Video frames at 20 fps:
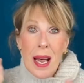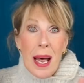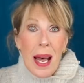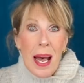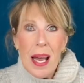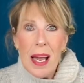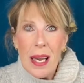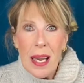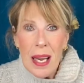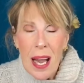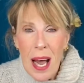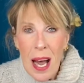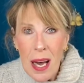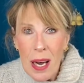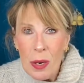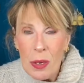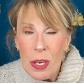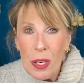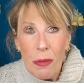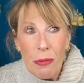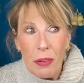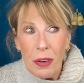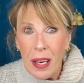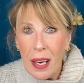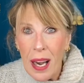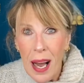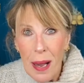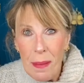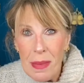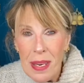Hello, you
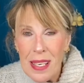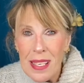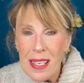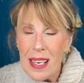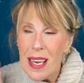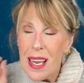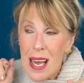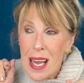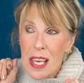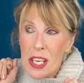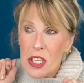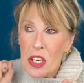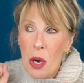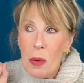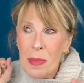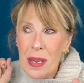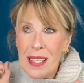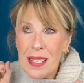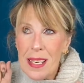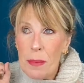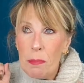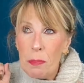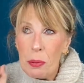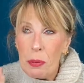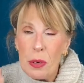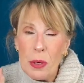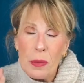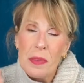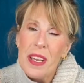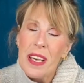forgot Missy. So Missy
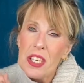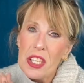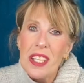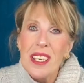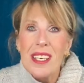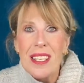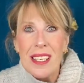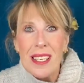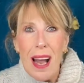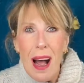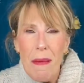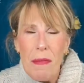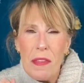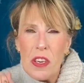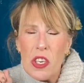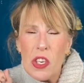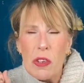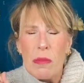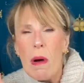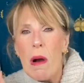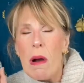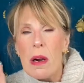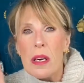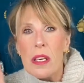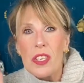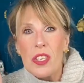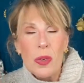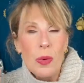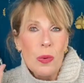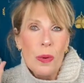proved that she's not the
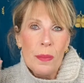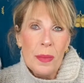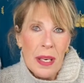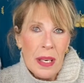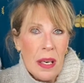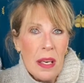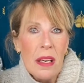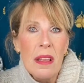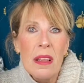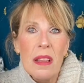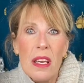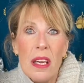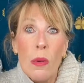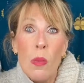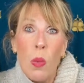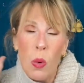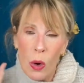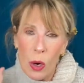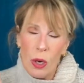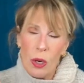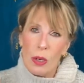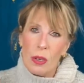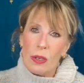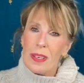smartest woman in the world.